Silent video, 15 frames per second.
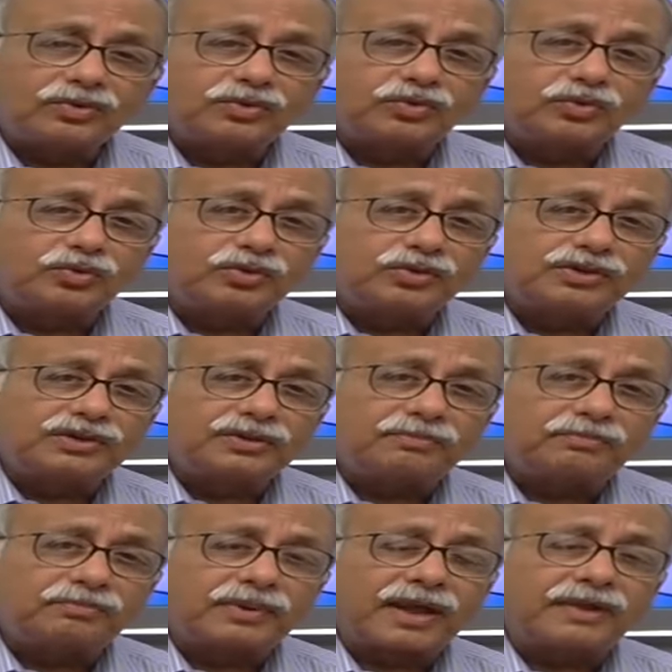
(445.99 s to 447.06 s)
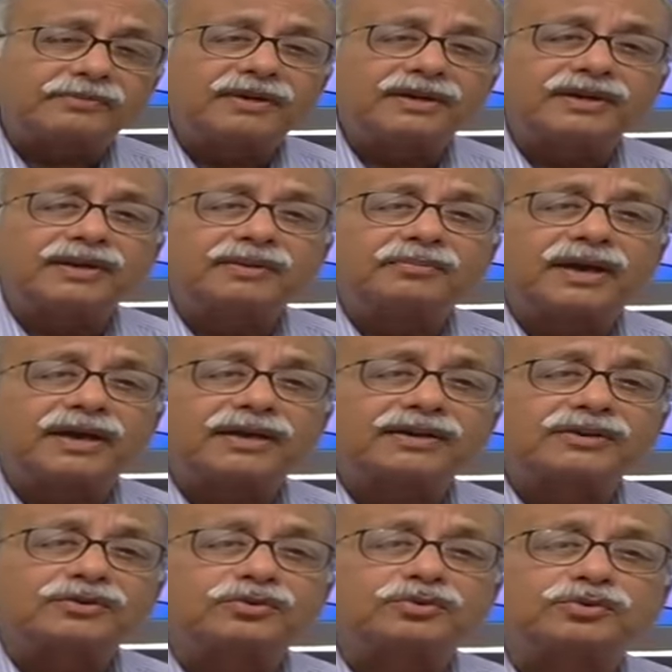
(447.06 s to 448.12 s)
ruled primarily by
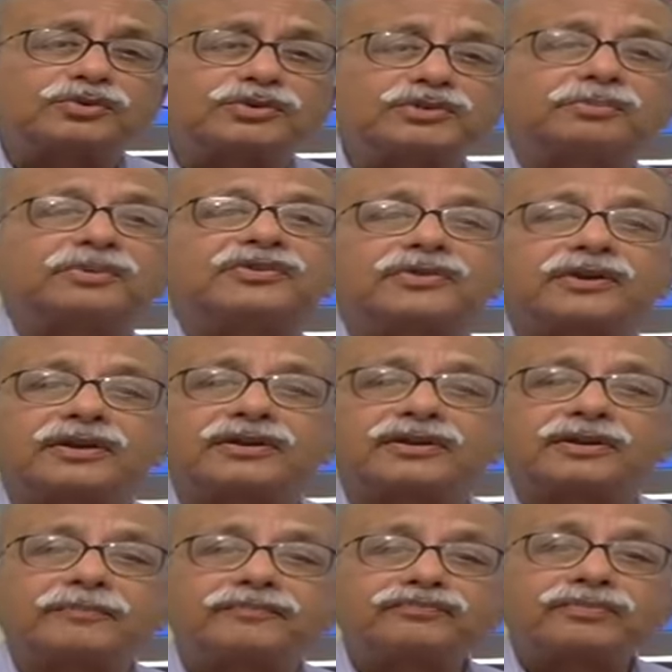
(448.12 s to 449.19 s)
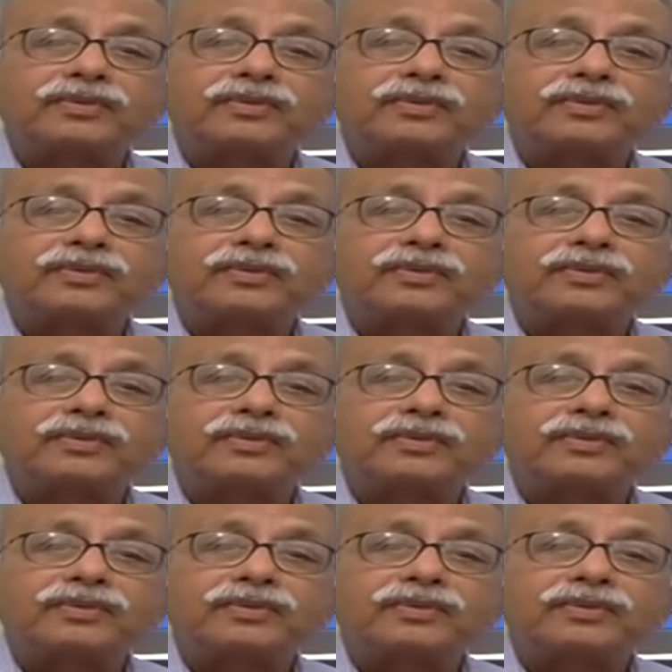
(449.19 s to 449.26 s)
a glucose biscuit.